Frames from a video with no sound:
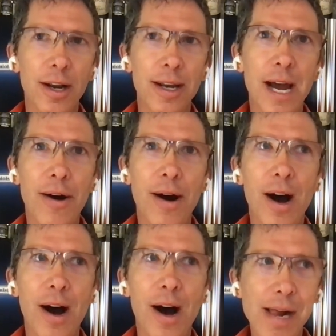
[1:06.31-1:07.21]
Now,
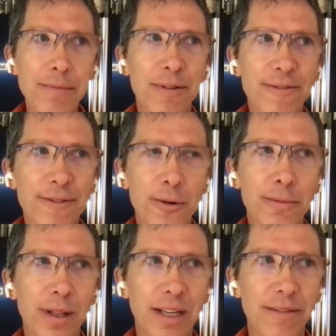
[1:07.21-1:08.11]
I'm a firm
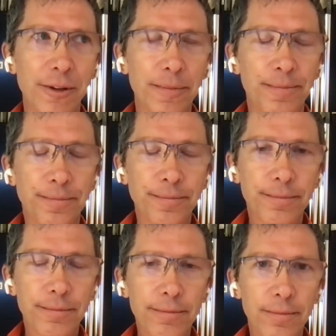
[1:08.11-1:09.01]
believer
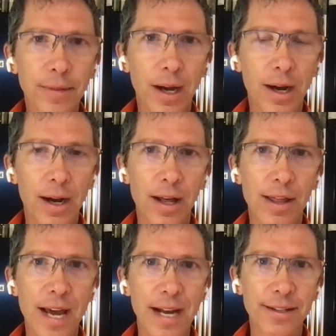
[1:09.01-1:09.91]

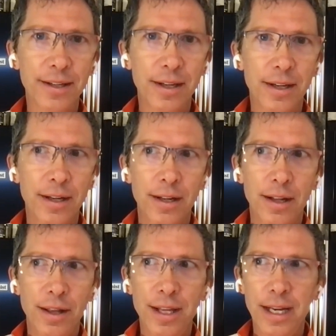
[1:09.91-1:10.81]
that
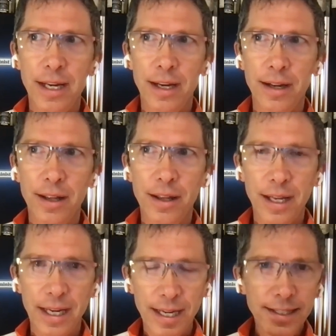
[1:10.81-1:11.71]
the
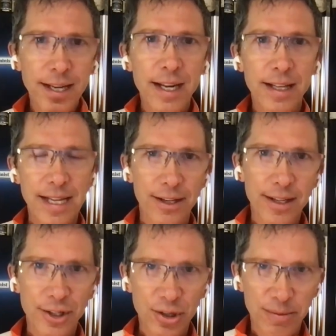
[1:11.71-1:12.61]
inside and the
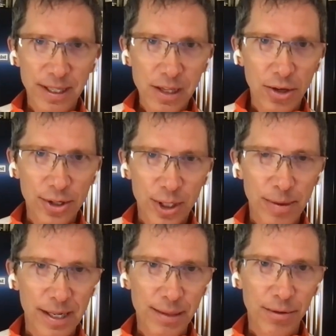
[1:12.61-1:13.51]
outside should be as close as
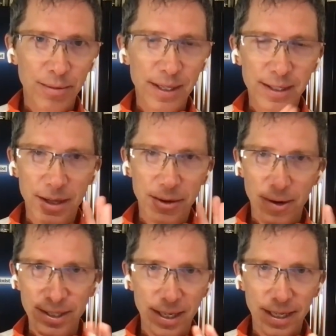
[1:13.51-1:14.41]
possible, because
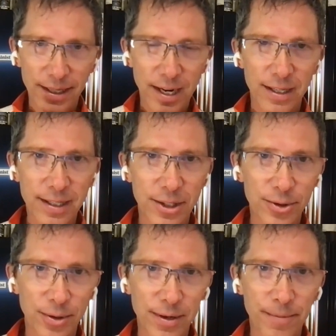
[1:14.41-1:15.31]
otherwise you get kind of
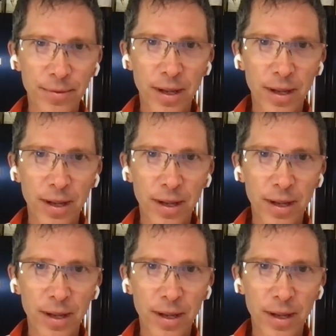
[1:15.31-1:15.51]
schizoid.